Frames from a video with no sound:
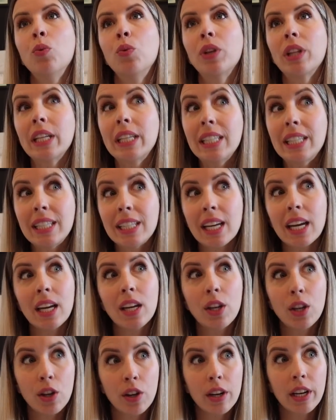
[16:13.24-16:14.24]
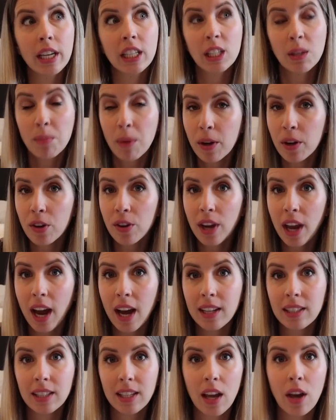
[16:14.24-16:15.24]
really stay curious about your
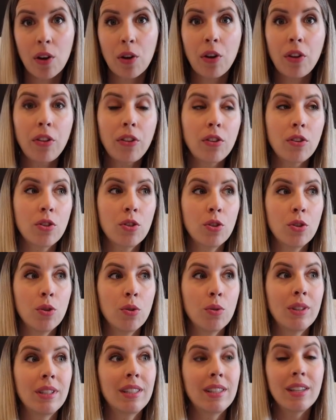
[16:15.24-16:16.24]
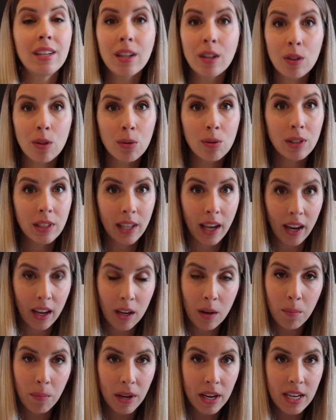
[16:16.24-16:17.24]
cat's health, to seek those
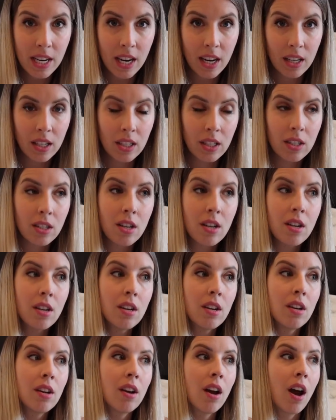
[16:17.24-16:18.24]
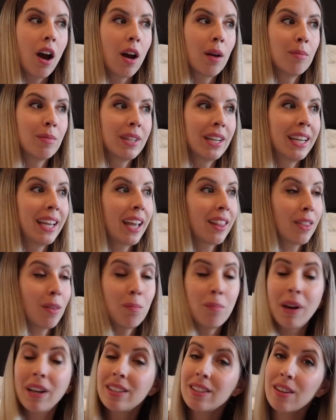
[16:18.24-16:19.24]
second opinions, to get the
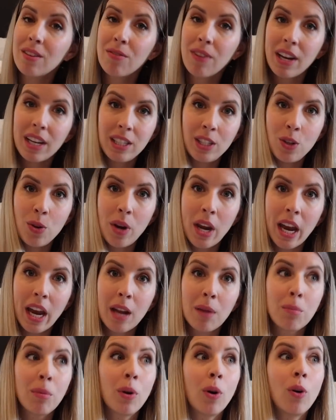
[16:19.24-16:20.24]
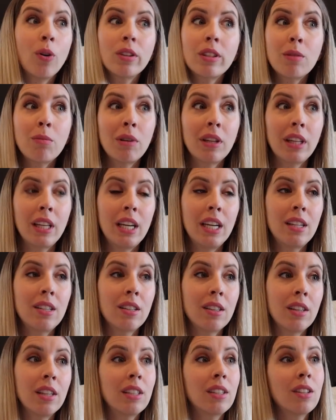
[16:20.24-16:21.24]
best advice you can, but ultimately
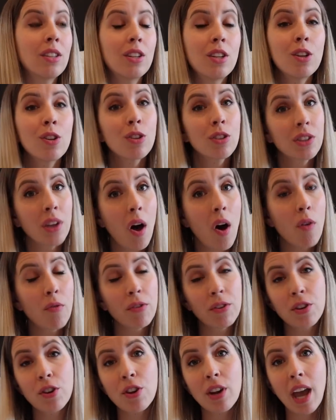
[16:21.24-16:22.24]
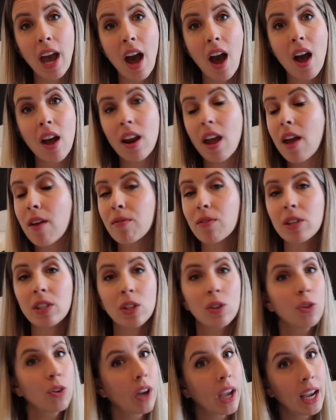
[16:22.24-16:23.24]
to listen to yourself and your cat. Every
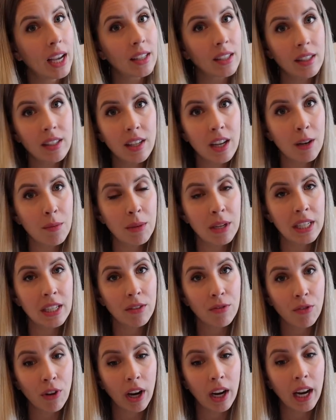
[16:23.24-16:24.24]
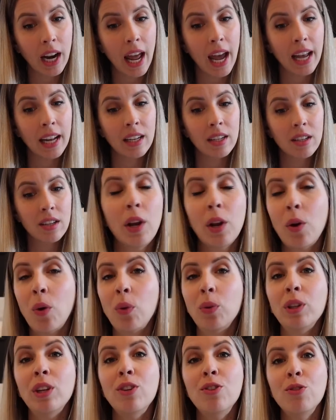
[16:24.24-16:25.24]
single case is gonna be different and can
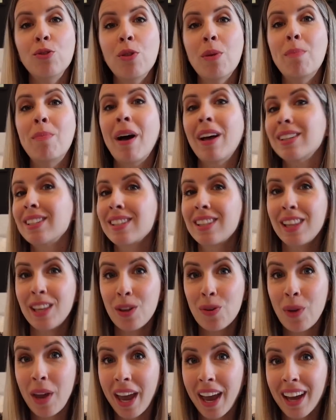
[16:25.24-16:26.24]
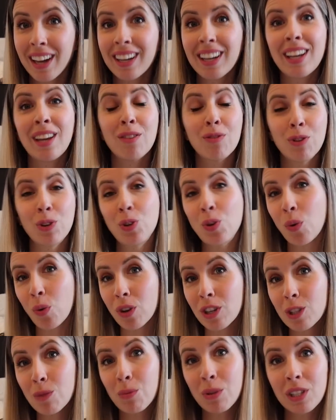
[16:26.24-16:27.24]
only do the best that you can given
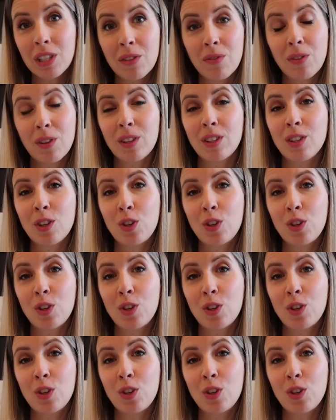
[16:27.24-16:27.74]
your specific